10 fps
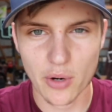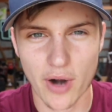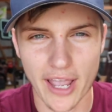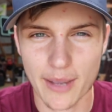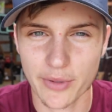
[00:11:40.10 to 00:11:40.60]
be
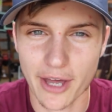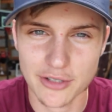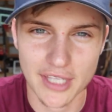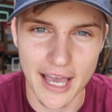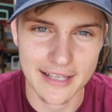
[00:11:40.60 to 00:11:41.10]
where I am
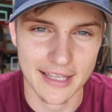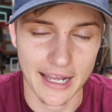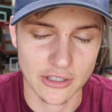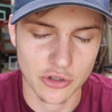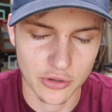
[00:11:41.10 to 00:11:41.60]
without you guys,
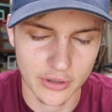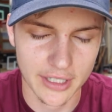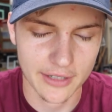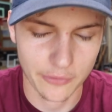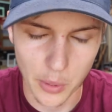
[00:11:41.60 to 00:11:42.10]
and I
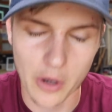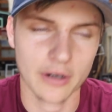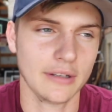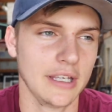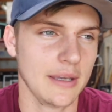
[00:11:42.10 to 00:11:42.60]
truly,
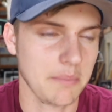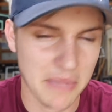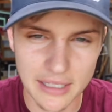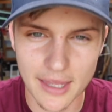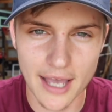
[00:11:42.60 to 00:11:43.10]
full-heartedly
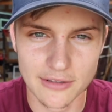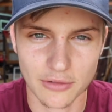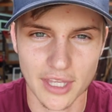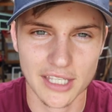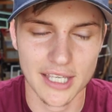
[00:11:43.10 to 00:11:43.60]
mean that,
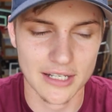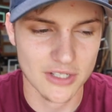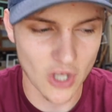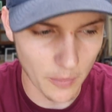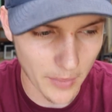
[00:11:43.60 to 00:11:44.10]
so thank you guys so